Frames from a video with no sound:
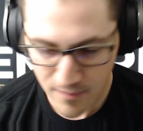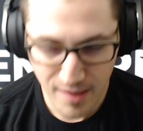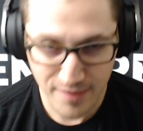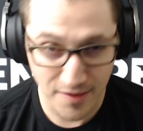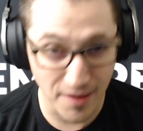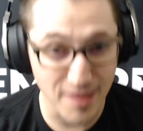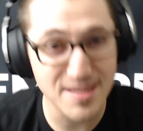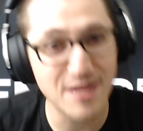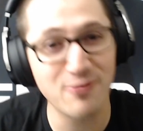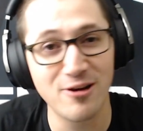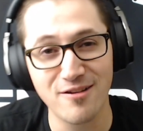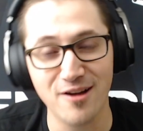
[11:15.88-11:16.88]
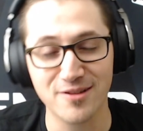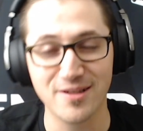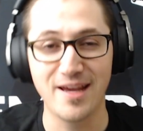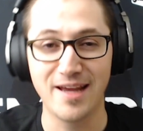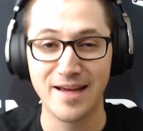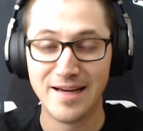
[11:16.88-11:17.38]
The last thing I want to talk
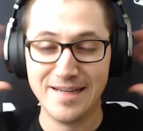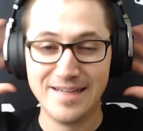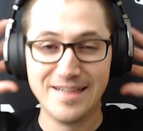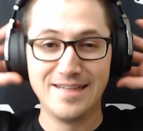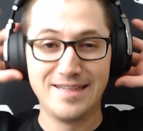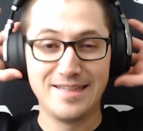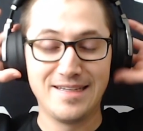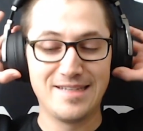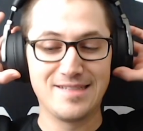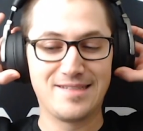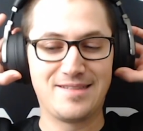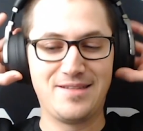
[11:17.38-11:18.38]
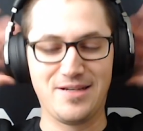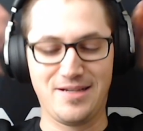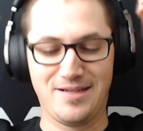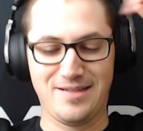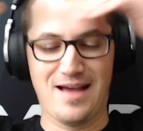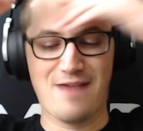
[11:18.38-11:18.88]
today is
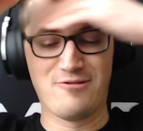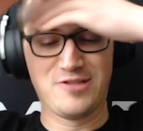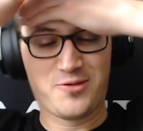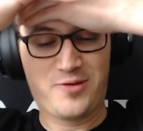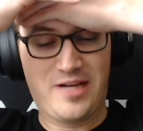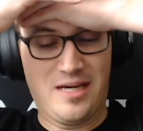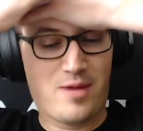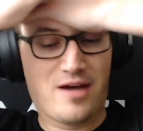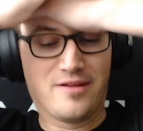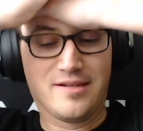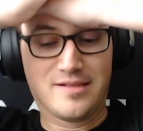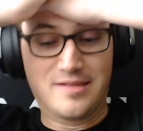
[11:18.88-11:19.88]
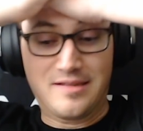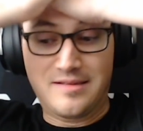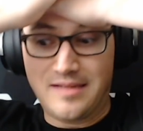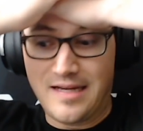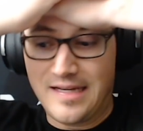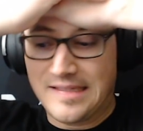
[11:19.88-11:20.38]
I was tweeting about this,
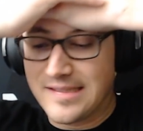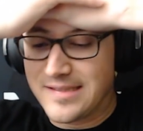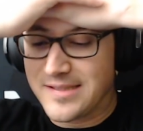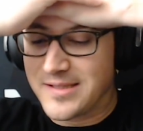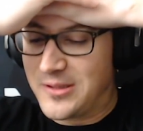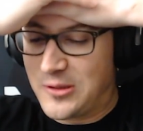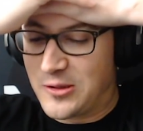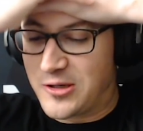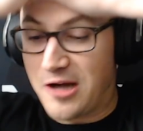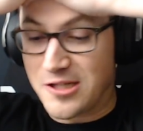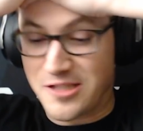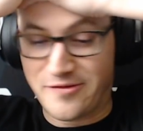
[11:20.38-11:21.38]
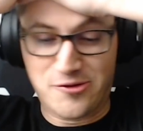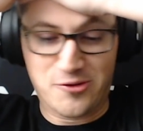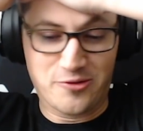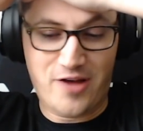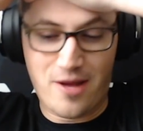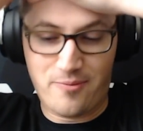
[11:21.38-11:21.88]
and this is a little controversial
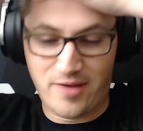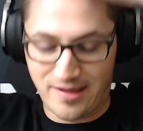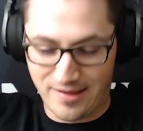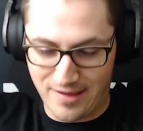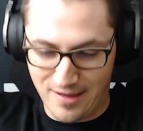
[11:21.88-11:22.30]
topic.